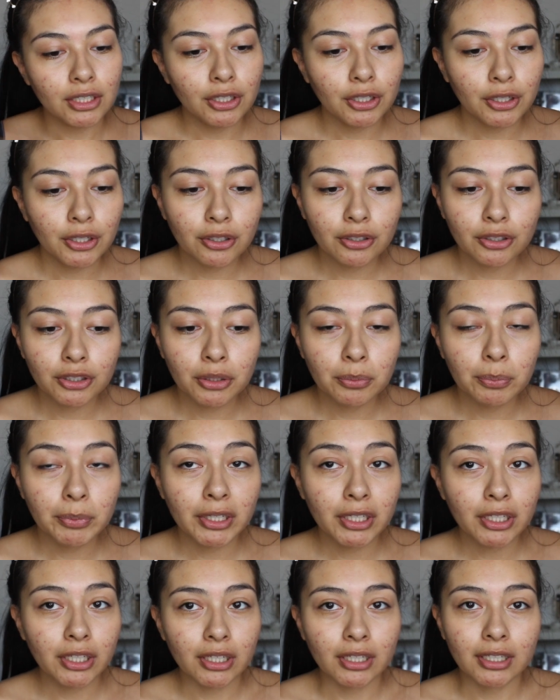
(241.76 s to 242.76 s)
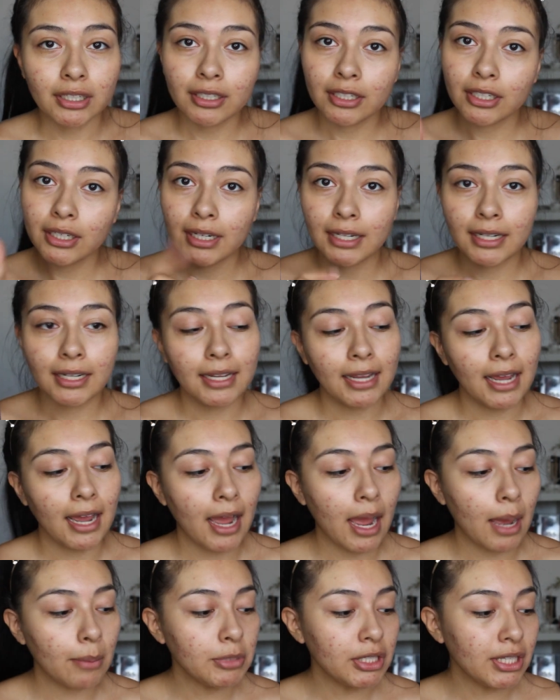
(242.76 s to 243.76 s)
your girl should be good.
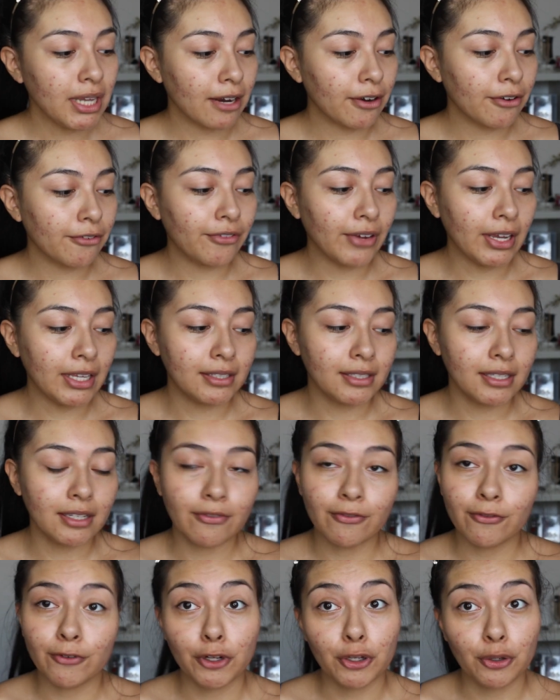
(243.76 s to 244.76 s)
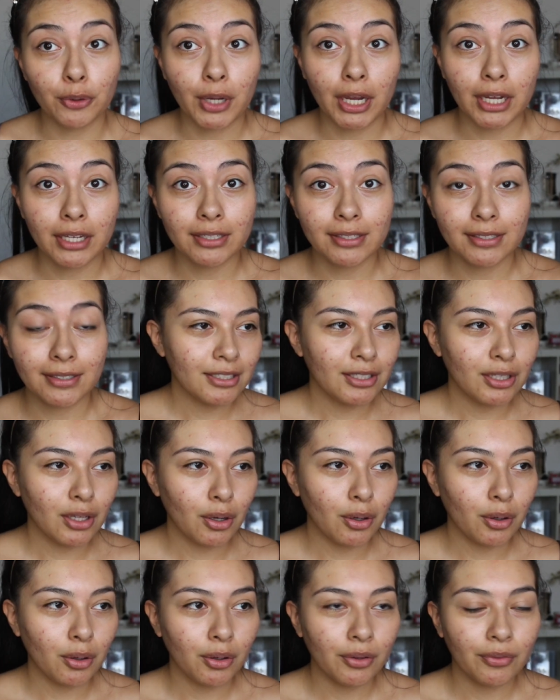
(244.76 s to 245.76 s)
I'm sacrificing for you guys.
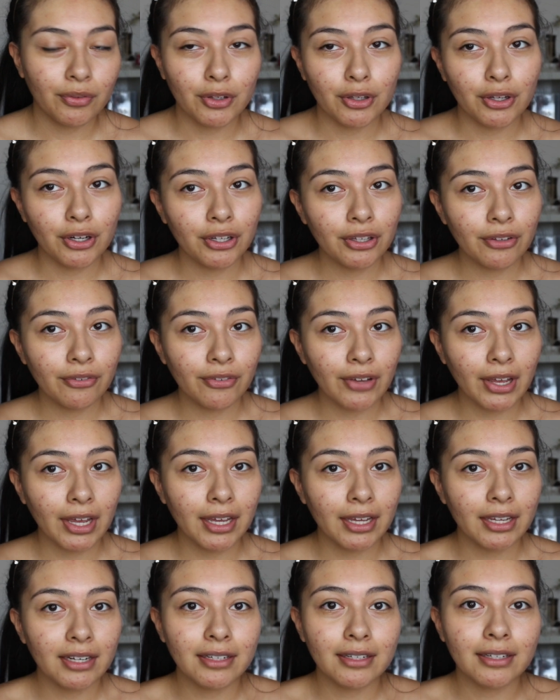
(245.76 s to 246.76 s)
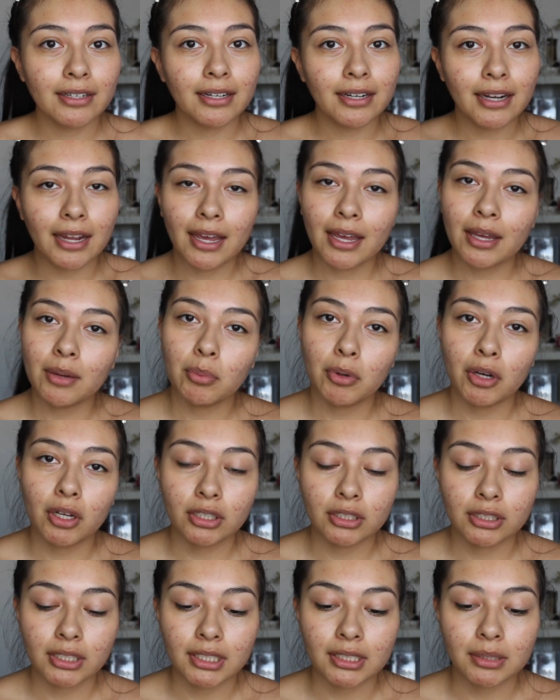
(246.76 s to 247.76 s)
So if you hear the fan, I
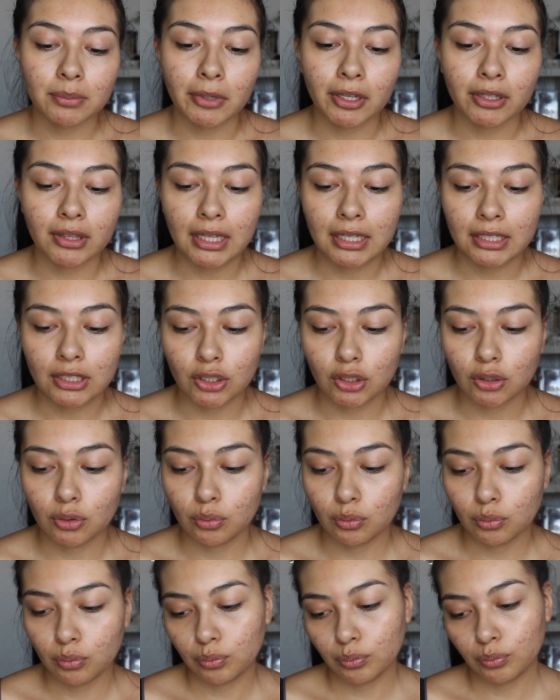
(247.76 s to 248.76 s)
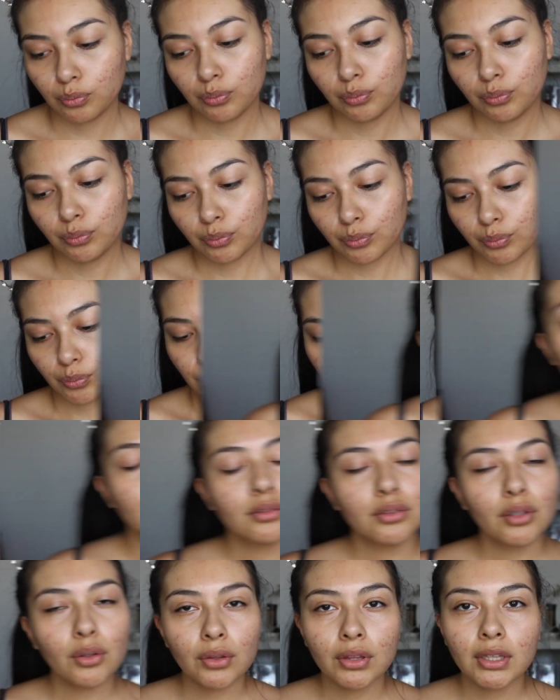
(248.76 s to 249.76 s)
apologize about that too.
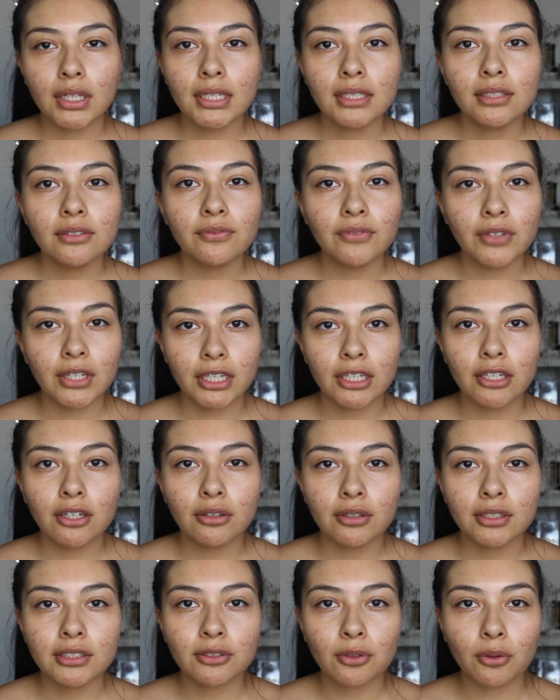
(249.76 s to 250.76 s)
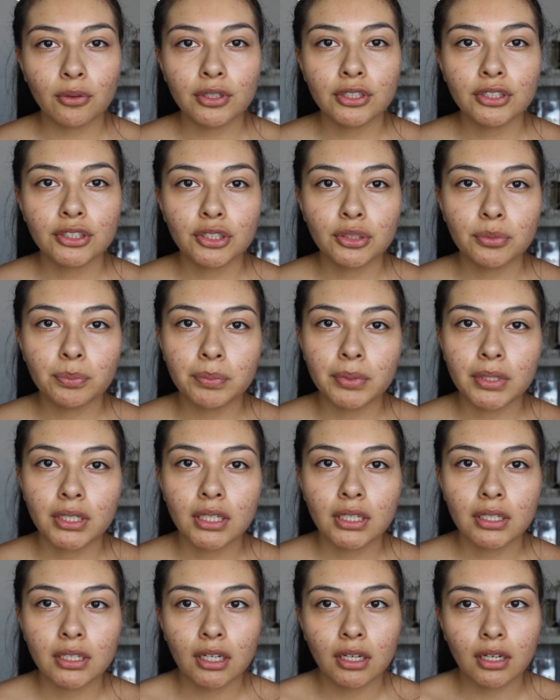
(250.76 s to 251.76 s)
So this video is going to
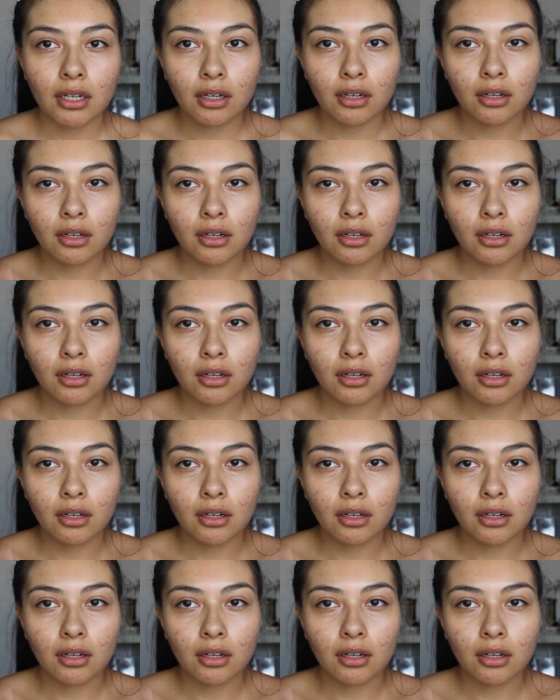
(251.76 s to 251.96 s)
be